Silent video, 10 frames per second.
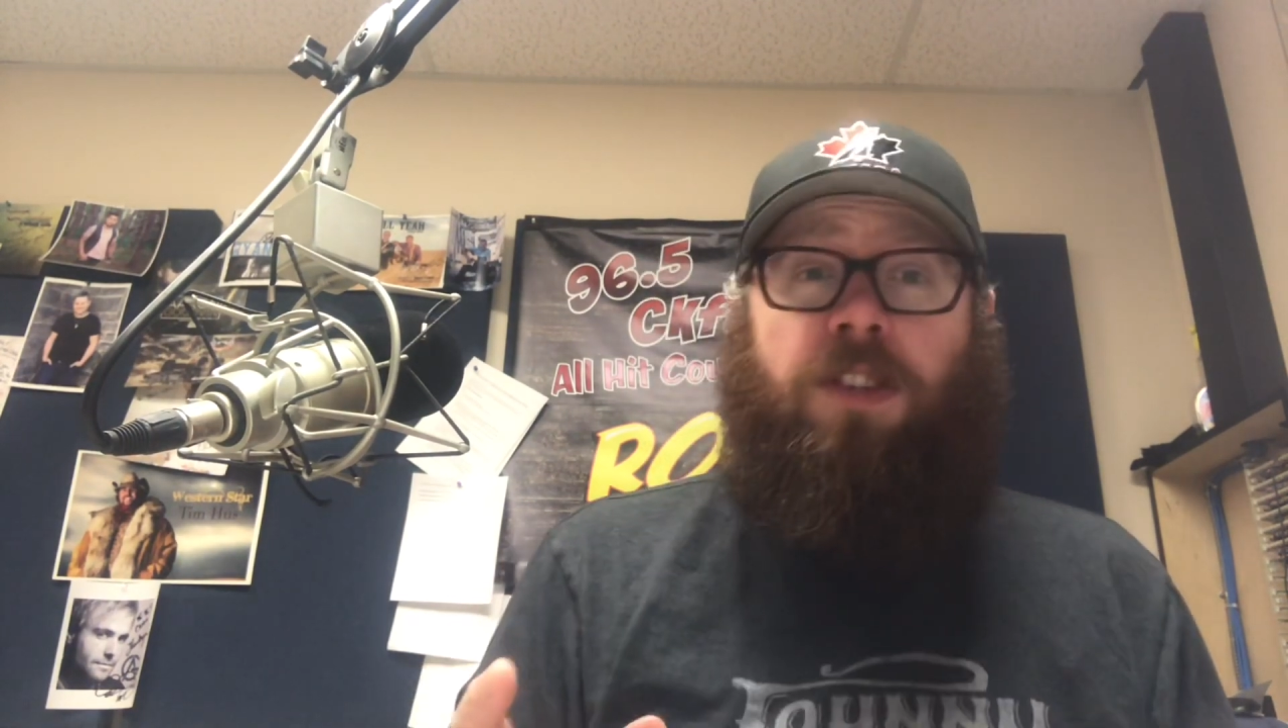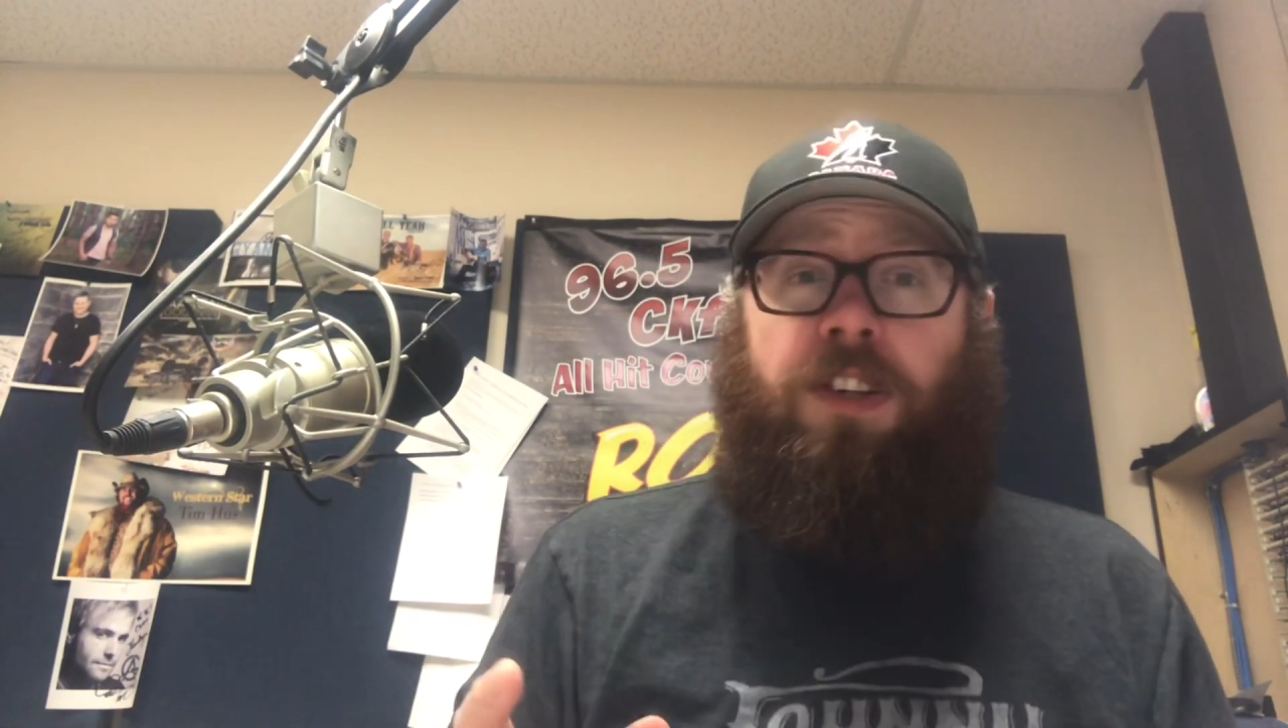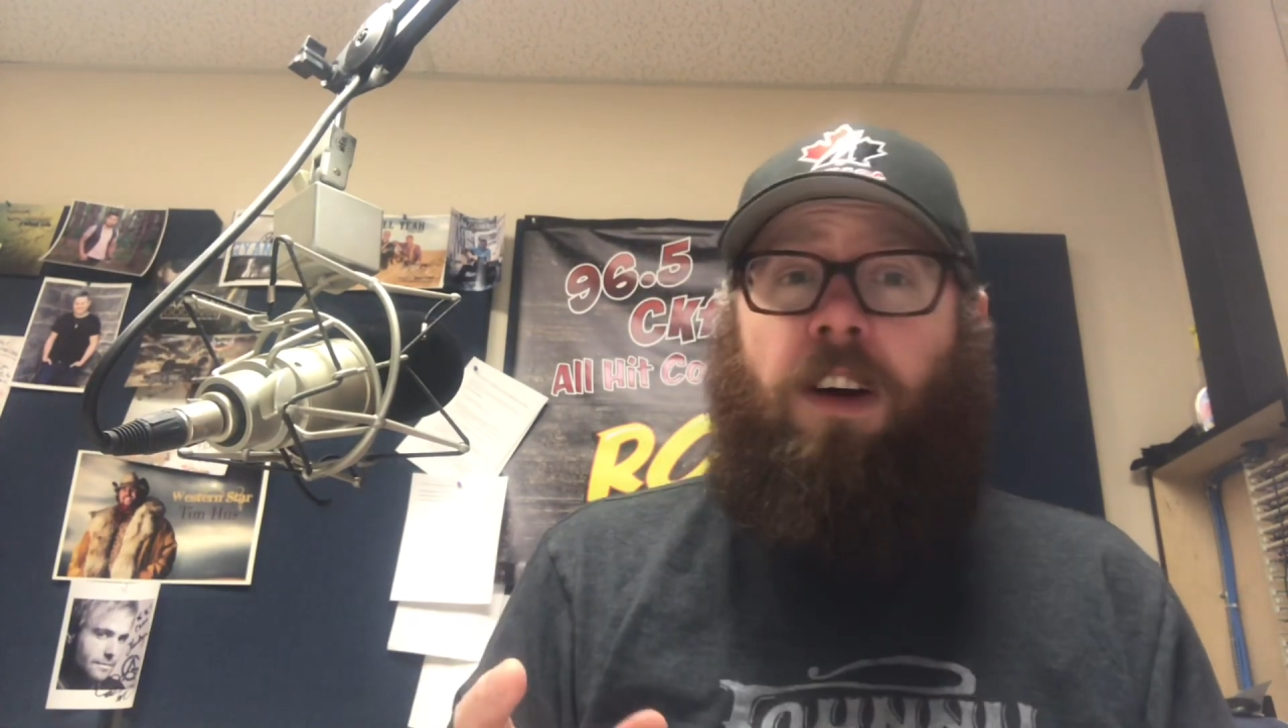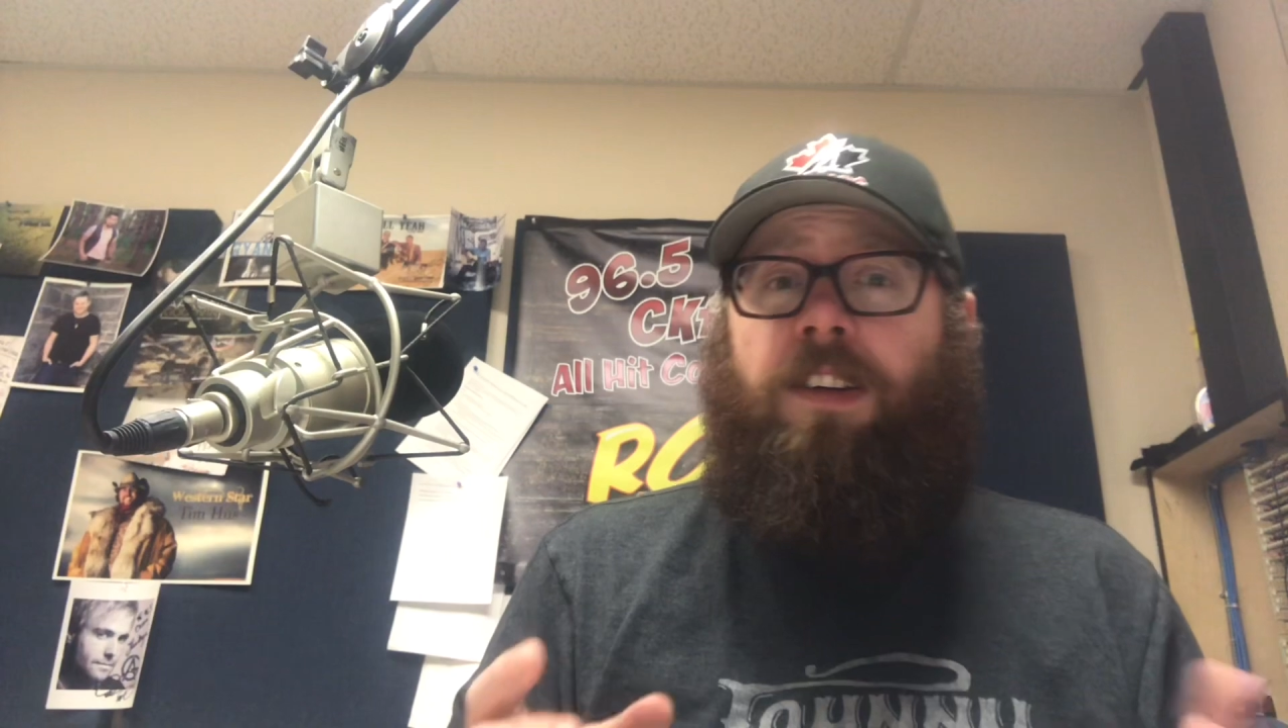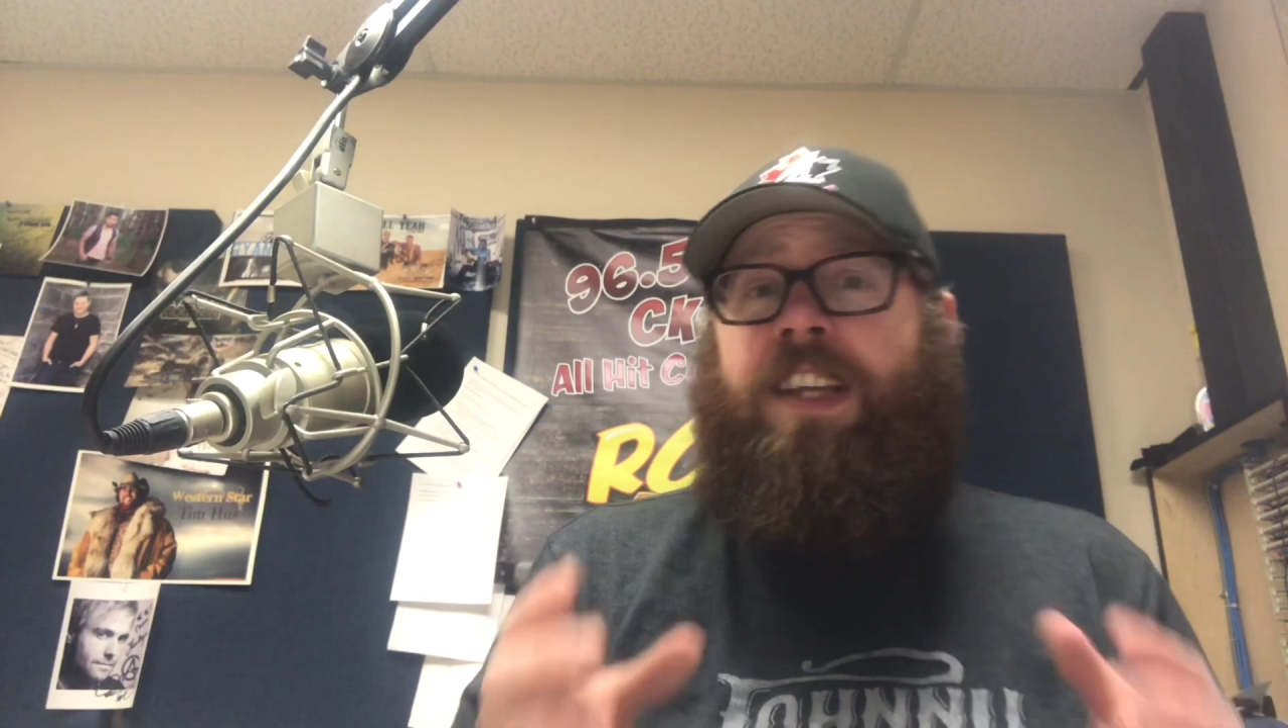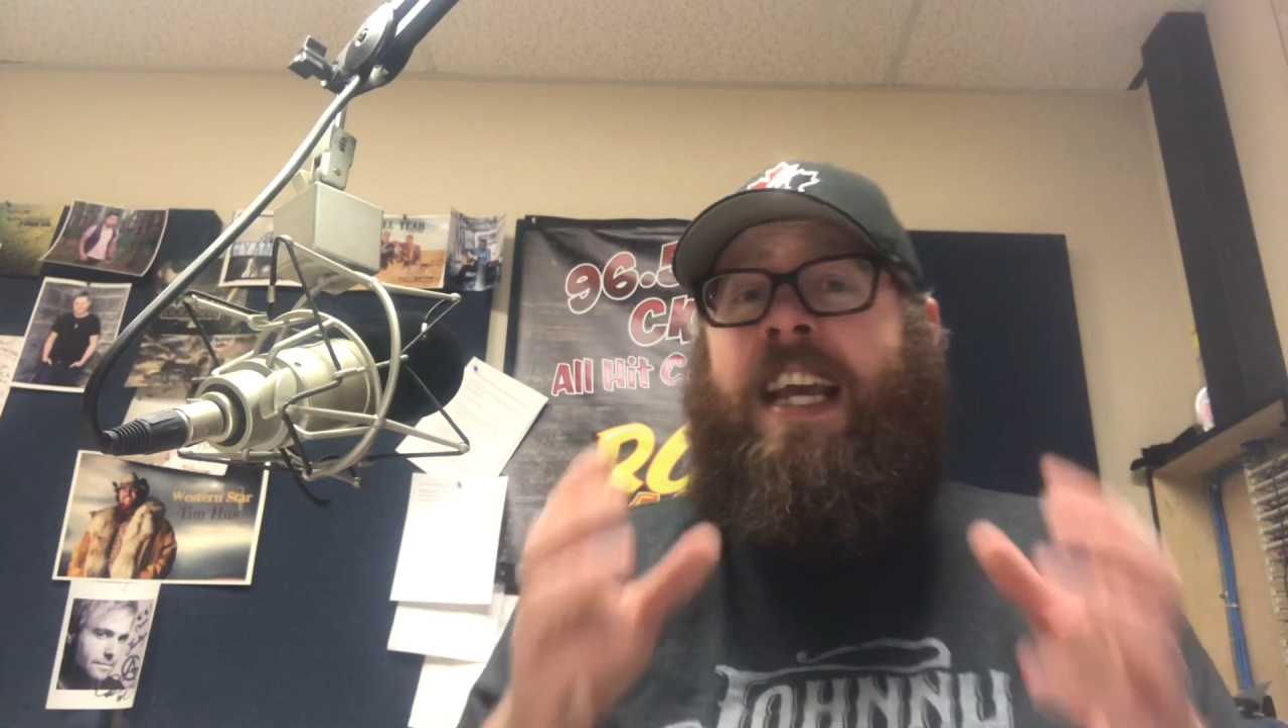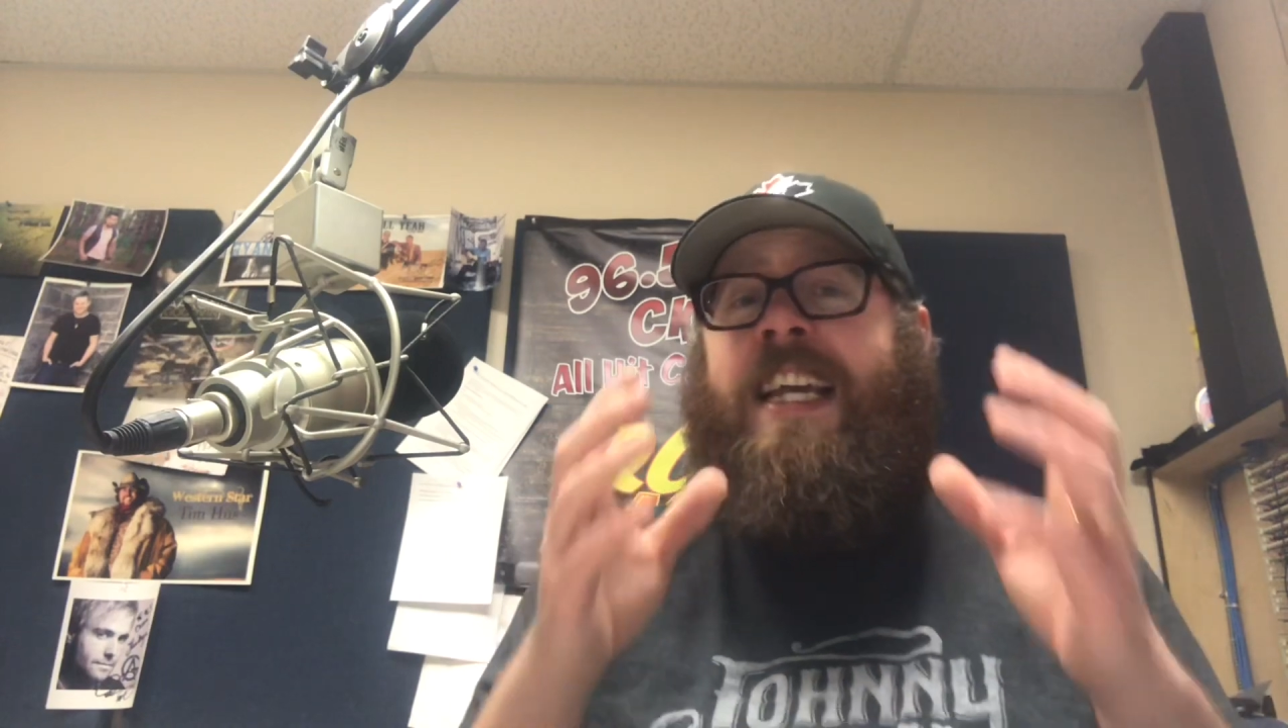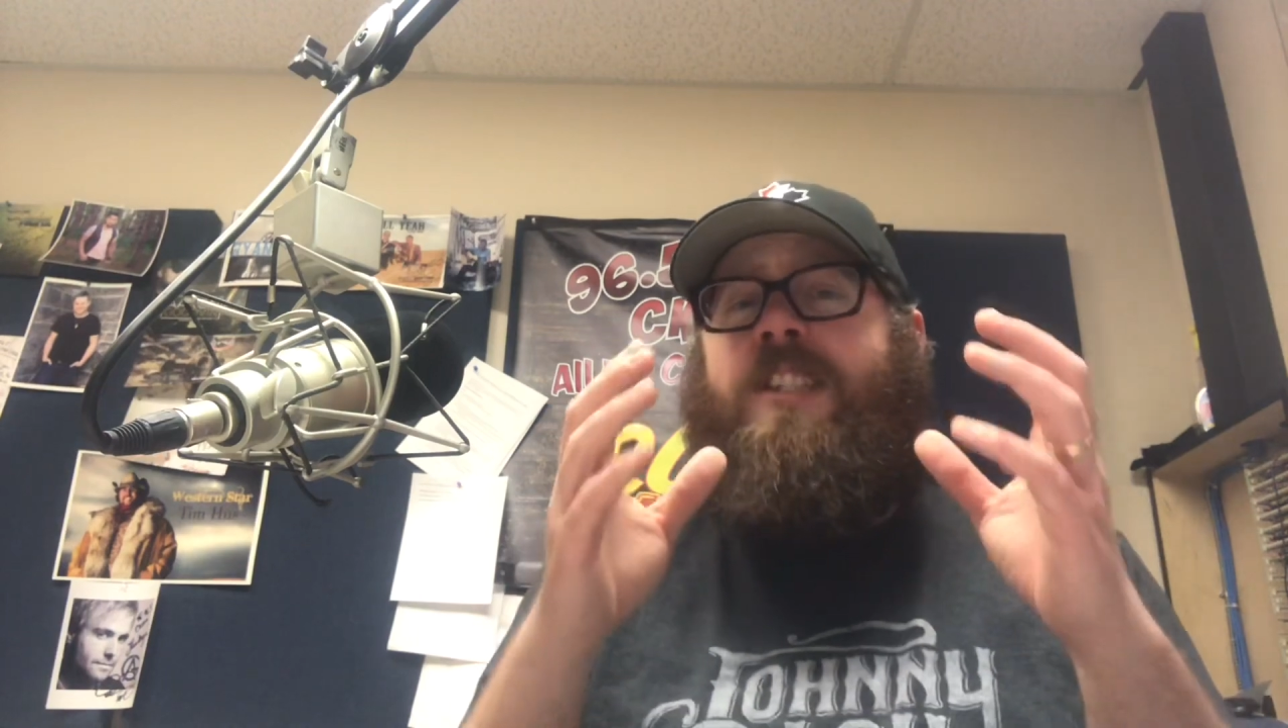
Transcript: songs.